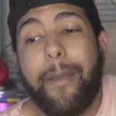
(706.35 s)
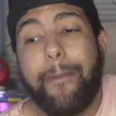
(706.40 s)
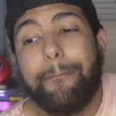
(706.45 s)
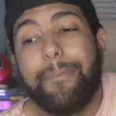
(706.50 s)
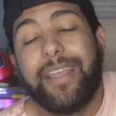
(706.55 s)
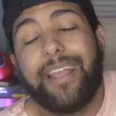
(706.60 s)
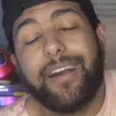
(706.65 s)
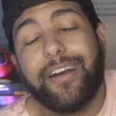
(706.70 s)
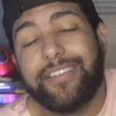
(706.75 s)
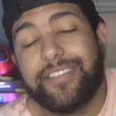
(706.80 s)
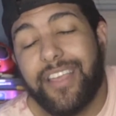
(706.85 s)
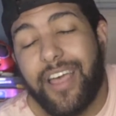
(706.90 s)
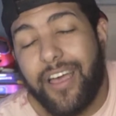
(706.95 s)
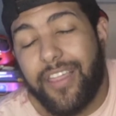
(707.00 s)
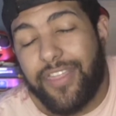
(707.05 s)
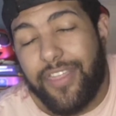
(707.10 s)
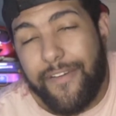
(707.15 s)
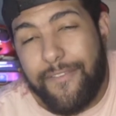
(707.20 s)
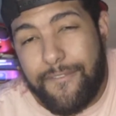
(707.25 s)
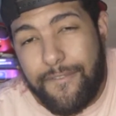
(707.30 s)
because
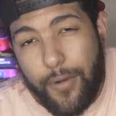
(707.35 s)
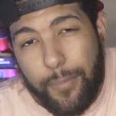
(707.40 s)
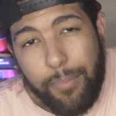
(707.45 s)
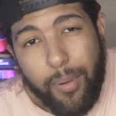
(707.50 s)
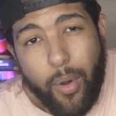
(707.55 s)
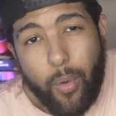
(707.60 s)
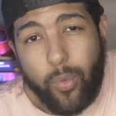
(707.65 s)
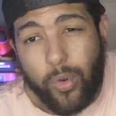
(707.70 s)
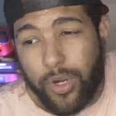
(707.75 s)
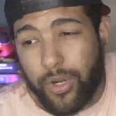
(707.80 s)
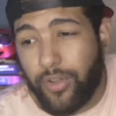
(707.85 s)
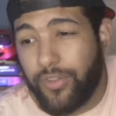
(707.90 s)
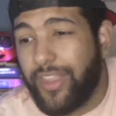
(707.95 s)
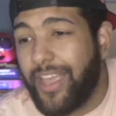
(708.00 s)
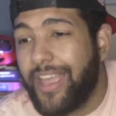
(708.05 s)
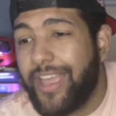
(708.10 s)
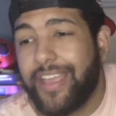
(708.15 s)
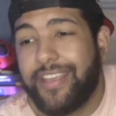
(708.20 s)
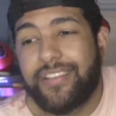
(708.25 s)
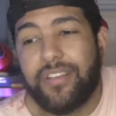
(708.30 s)
the football world
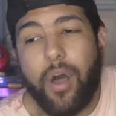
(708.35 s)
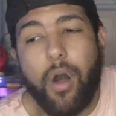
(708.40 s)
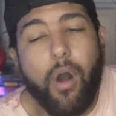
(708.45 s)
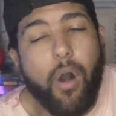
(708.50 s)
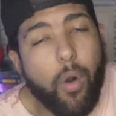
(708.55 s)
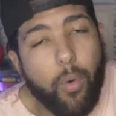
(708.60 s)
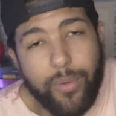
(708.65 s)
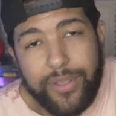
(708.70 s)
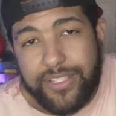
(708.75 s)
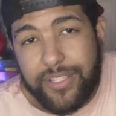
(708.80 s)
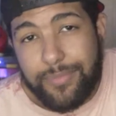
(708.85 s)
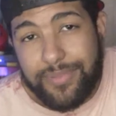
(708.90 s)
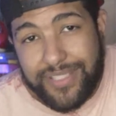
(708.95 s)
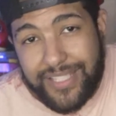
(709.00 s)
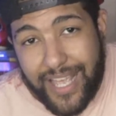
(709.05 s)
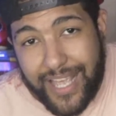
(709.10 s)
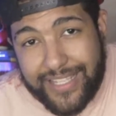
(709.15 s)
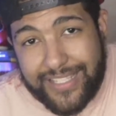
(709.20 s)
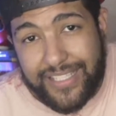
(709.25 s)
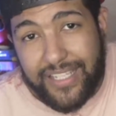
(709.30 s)
is always
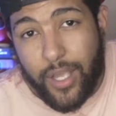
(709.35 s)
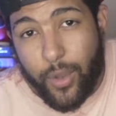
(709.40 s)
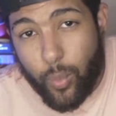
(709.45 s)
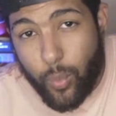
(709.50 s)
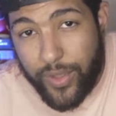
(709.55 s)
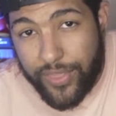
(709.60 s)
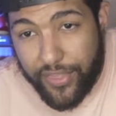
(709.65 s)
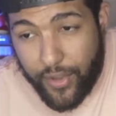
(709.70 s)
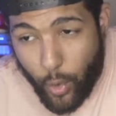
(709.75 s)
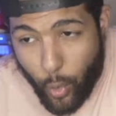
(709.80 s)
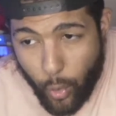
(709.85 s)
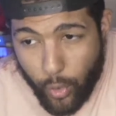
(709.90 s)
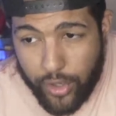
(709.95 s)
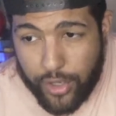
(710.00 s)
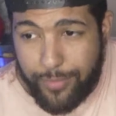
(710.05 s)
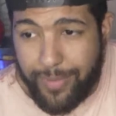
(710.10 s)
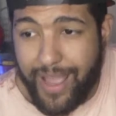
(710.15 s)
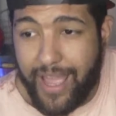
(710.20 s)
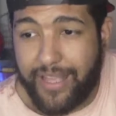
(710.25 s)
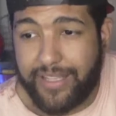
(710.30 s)
obsessed with
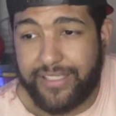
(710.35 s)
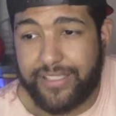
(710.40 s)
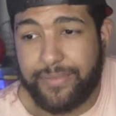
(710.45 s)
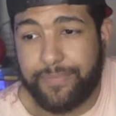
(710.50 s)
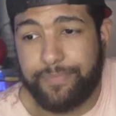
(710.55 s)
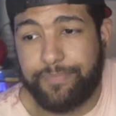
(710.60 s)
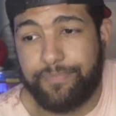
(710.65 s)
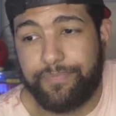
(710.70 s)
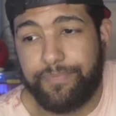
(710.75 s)
quarterbacks.